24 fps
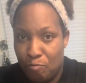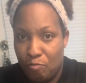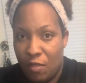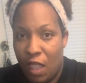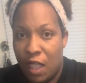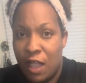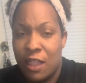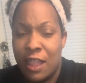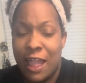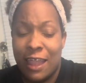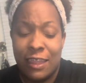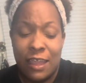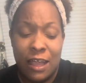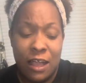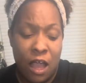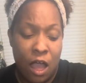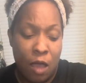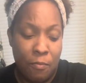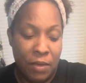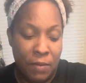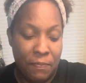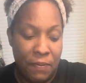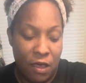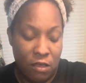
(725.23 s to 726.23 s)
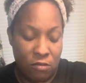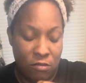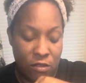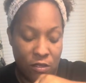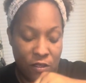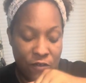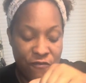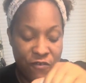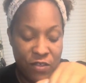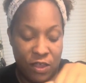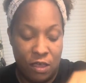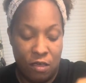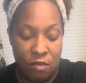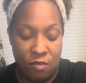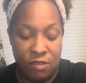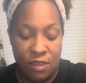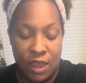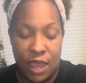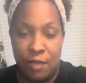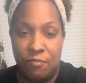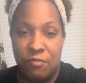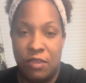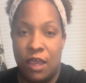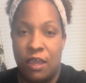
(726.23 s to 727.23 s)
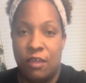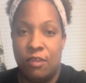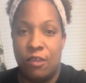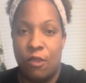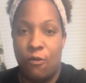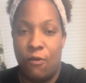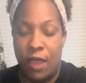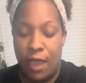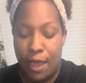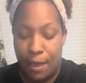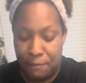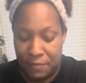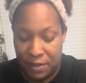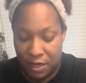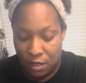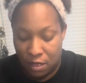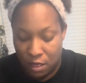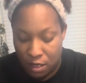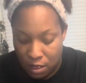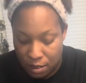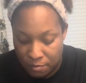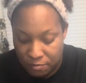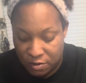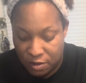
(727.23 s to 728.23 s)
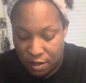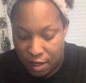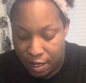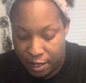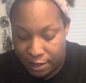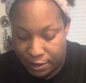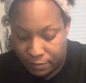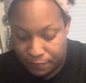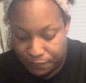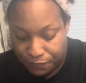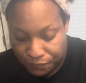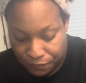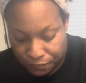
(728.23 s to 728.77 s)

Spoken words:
And I think I'll be posting this video same day. So happy hump day.